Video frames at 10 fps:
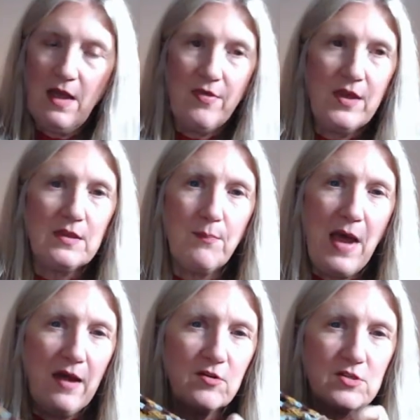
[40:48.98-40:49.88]
I think the
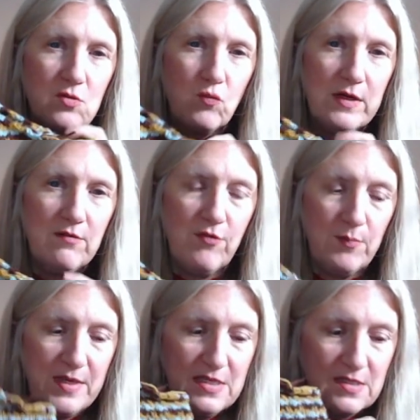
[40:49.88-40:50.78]
pattern's written for
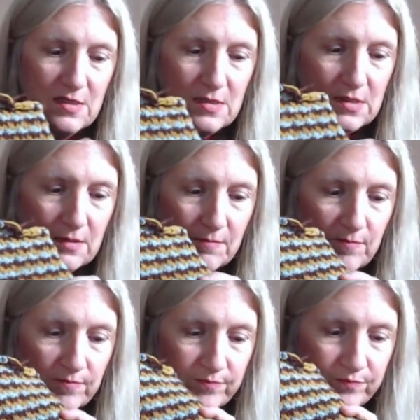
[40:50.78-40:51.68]
pieces,
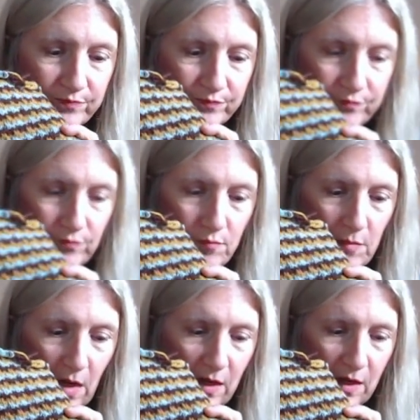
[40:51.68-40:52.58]

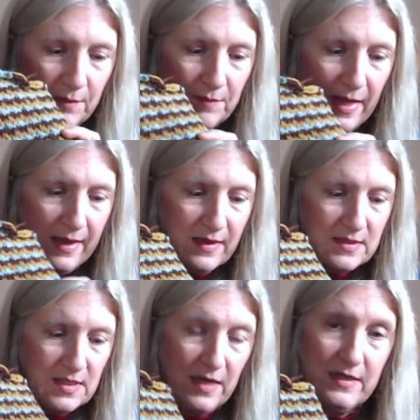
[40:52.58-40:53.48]
um,
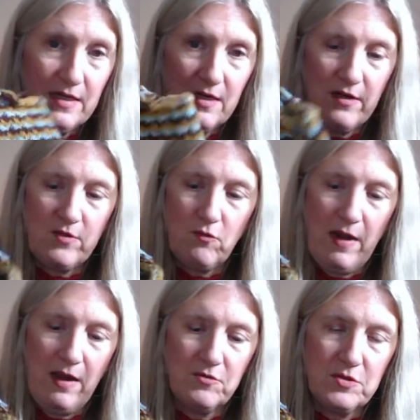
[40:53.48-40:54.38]
and I knit it in the
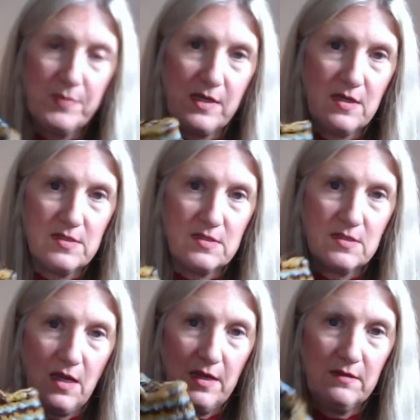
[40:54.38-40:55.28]
round because
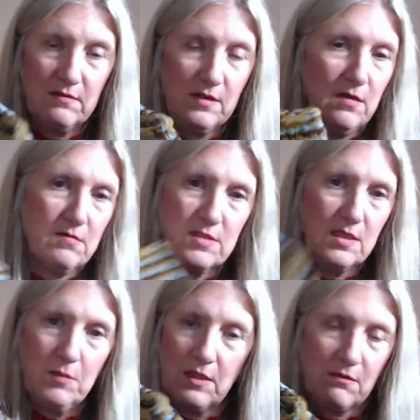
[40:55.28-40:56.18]
I, you know,
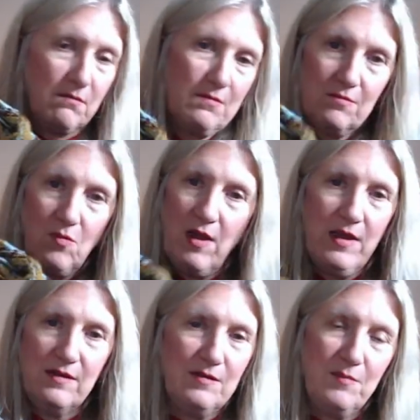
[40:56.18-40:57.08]
seaming.
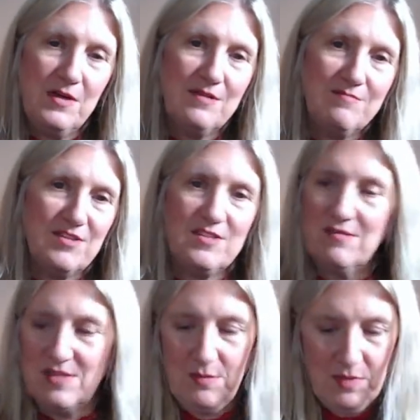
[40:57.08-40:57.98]
Why I'm gonna
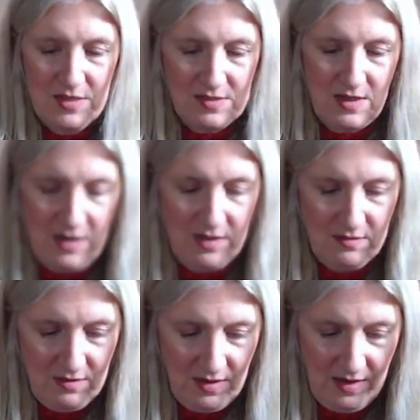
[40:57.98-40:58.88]
seam less than I
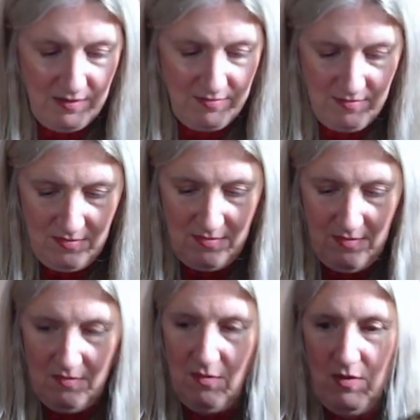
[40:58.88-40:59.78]
than I
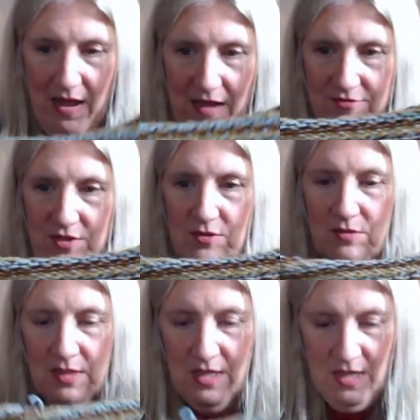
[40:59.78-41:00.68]
have to.
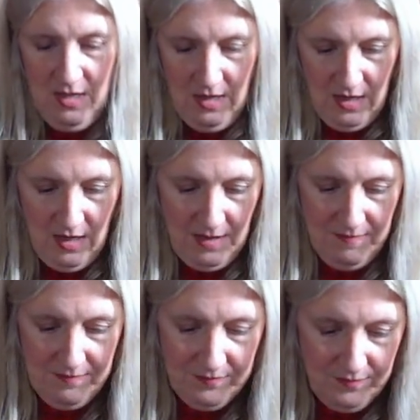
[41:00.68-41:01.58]

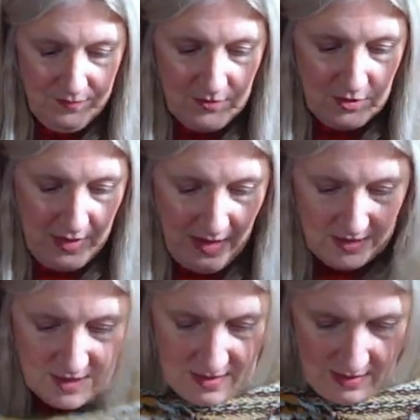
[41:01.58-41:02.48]
Um, so yeah, I
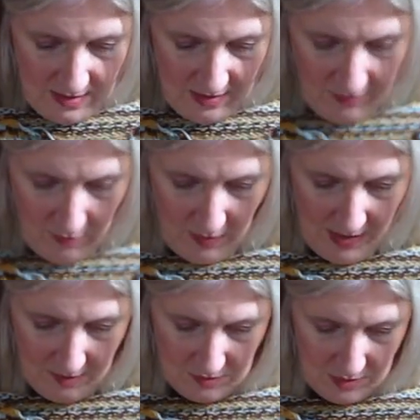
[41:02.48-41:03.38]
just knit it in the
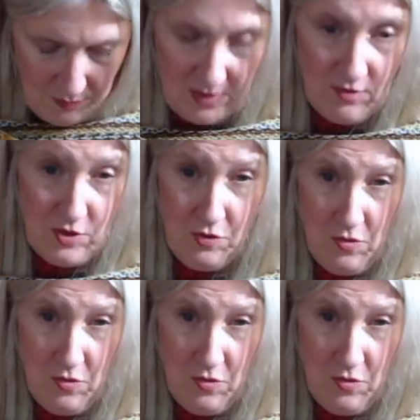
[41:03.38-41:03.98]
round, but you do